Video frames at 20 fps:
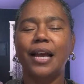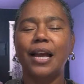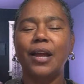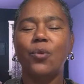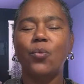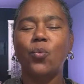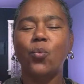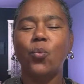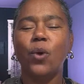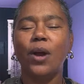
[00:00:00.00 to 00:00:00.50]

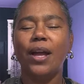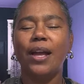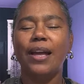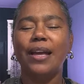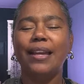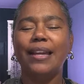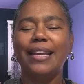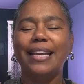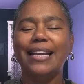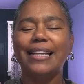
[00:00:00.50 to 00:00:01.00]
and
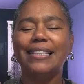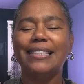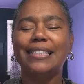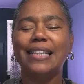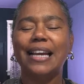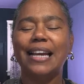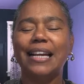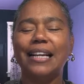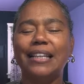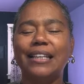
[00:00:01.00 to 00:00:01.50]
when
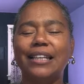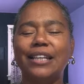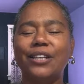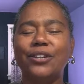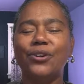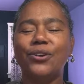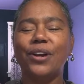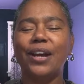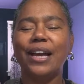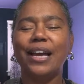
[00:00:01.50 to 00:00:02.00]

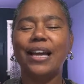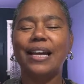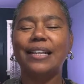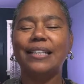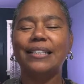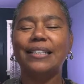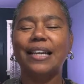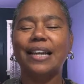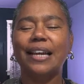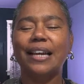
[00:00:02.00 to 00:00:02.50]
exactly your
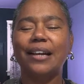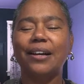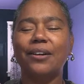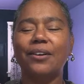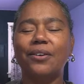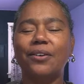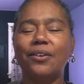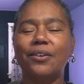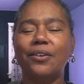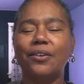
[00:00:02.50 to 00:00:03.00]

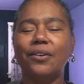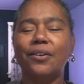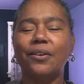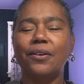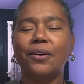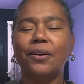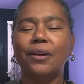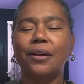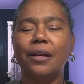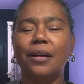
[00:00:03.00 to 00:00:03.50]
exhale
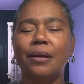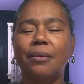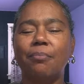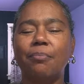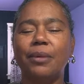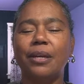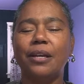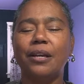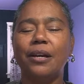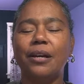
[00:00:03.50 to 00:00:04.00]

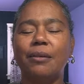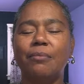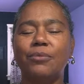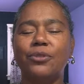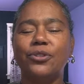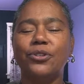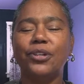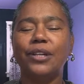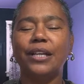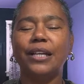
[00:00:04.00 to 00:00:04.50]

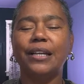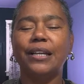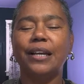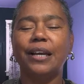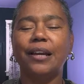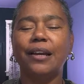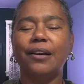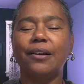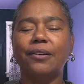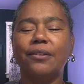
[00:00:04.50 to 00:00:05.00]
becomes your
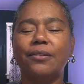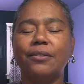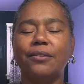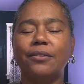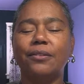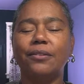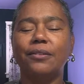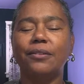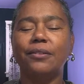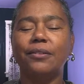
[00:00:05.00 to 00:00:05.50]

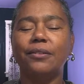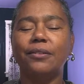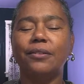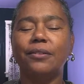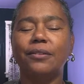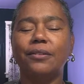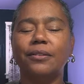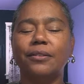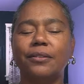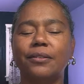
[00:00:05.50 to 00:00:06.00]
inhale.
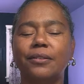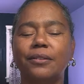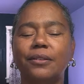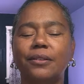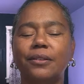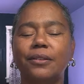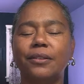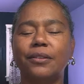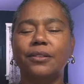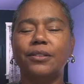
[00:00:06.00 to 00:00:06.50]

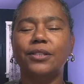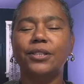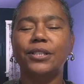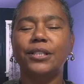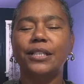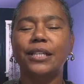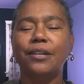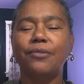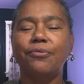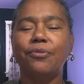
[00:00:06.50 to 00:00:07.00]

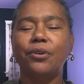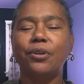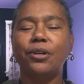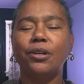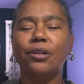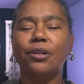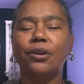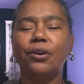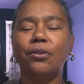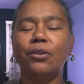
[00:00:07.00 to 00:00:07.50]
Just see if you
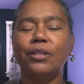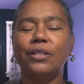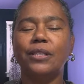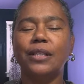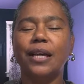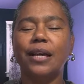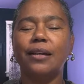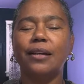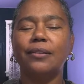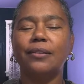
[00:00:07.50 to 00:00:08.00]
can
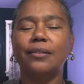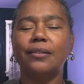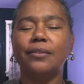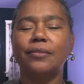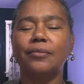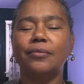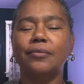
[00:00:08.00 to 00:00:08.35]
notice that.